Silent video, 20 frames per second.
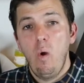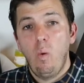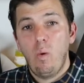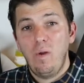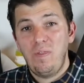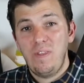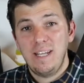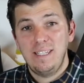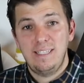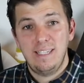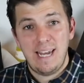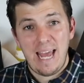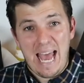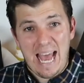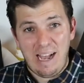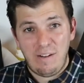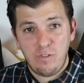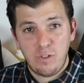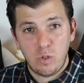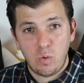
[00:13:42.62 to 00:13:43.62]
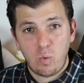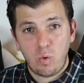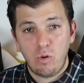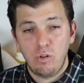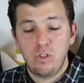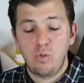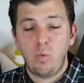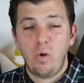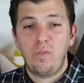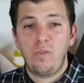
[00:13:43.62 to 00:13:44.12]
what they did
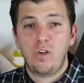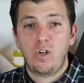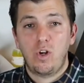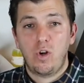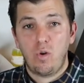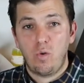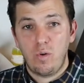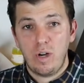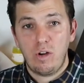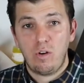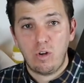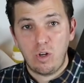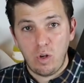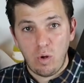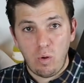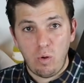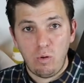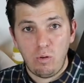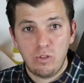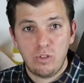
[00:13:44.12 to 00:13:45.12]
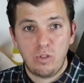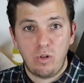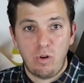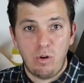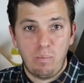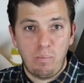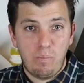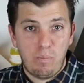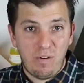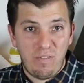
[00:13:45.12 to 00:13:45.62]
afterwards, what the career goals
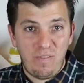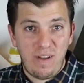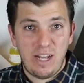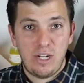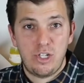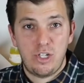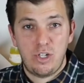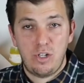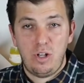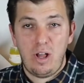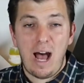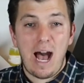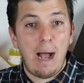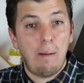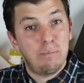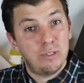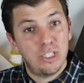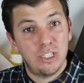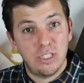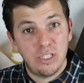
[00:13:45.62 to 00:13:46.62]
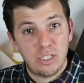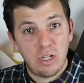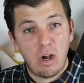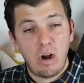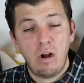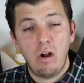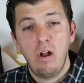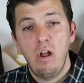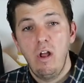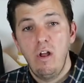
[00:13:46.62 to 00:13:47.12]
or professional options
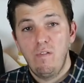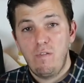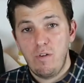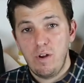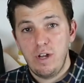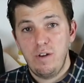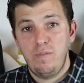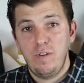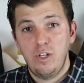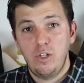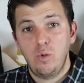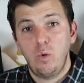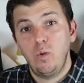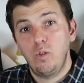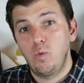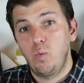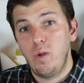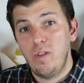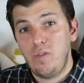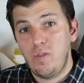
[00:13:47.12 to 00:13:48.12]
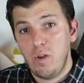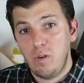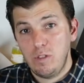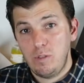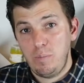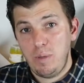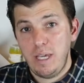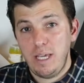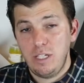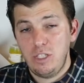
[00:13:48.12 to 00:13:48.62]
are for individuals with those
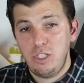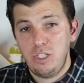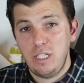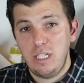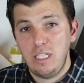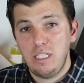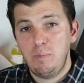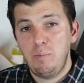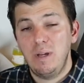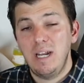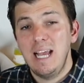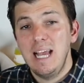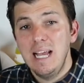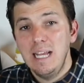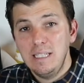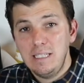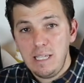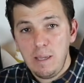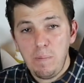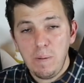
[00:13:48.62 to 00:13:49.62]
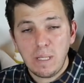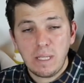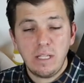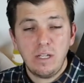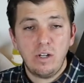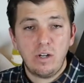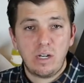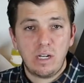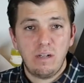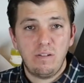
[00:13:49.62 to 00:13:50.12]
PhDs. But
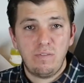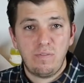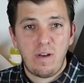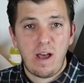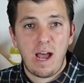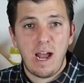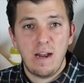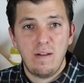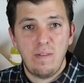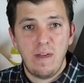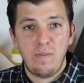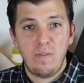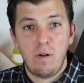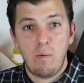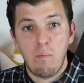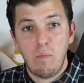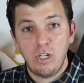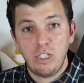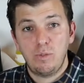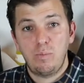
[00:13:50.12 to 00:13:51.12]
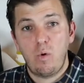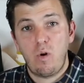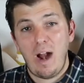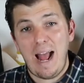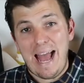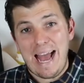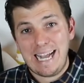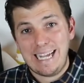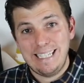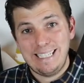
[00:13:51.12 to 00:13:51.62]
typically you're going to find that they're much
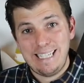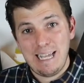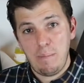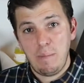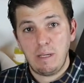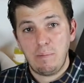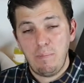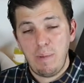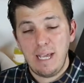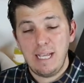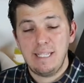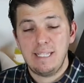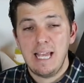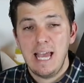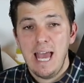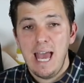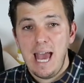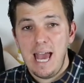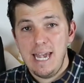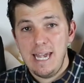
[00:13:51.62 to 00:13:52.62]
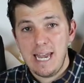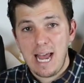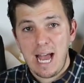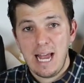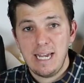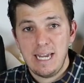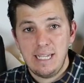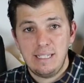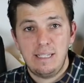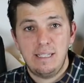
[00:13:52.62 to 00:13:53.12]
more academic based and
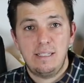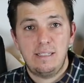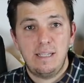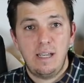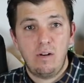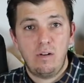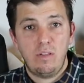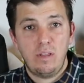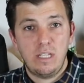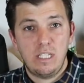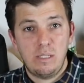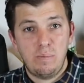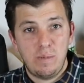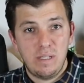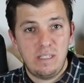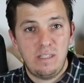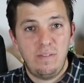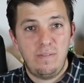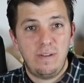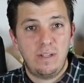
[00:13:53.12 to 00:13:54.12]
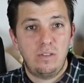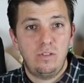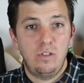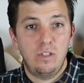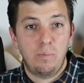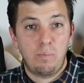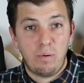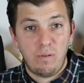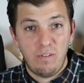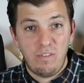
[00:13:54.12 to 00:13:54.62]
not necessarily specific to
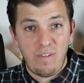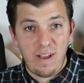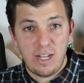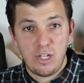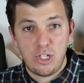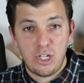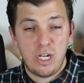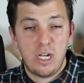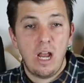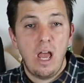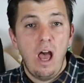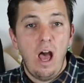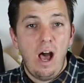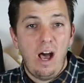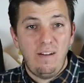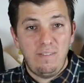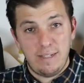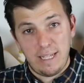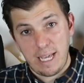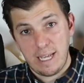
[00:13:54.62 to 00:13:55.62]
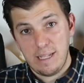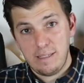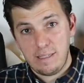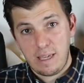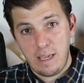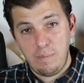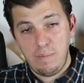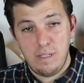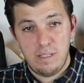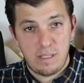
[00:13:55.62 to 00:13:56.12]
the profession of
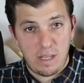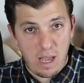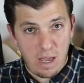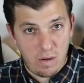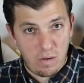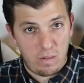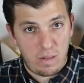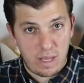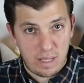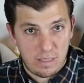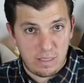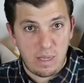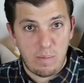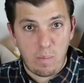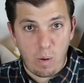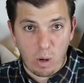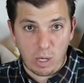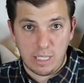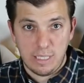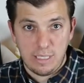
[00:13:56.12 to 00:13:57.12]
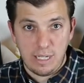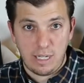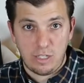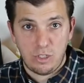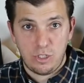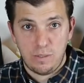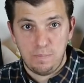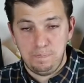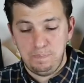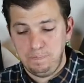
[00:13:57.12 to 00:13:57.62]
landscape design or landscape
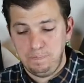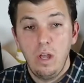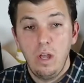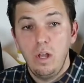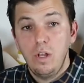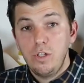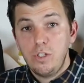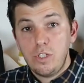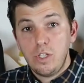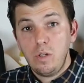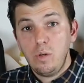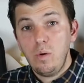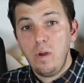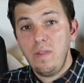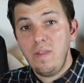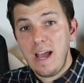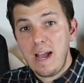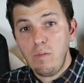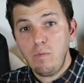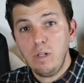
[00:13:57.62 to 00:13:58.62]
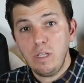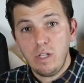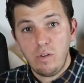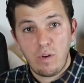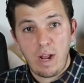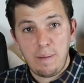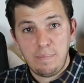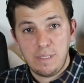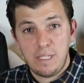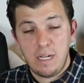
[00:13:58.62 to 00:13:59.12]
architecture. So that really
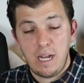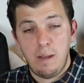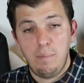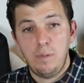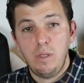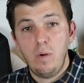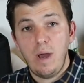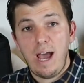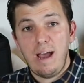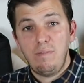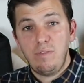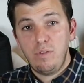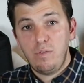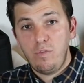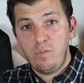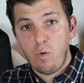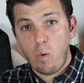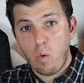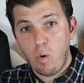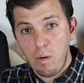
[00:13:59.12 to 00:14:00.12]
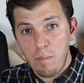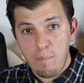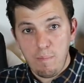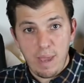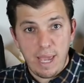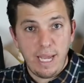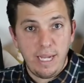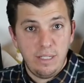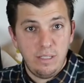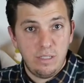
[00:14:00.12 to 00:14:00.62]
wraps it up. You have the 4
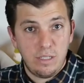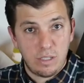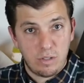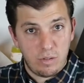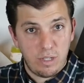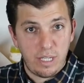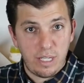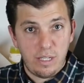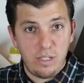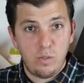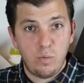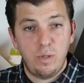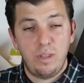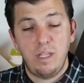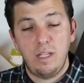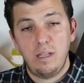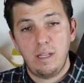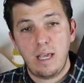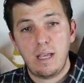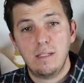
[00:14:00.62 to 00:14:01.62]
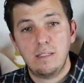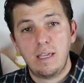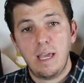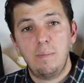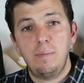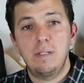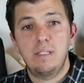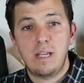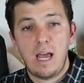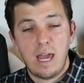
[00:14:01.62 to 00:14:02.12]
main degrees within
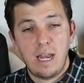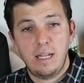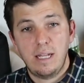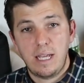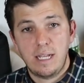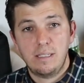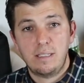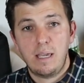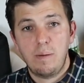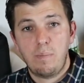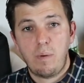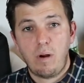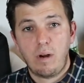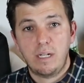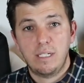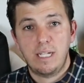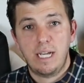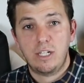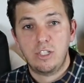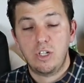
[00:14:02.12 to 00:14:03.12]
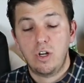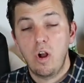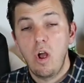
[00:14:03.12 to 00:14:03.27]
landscape design and landscape architecture.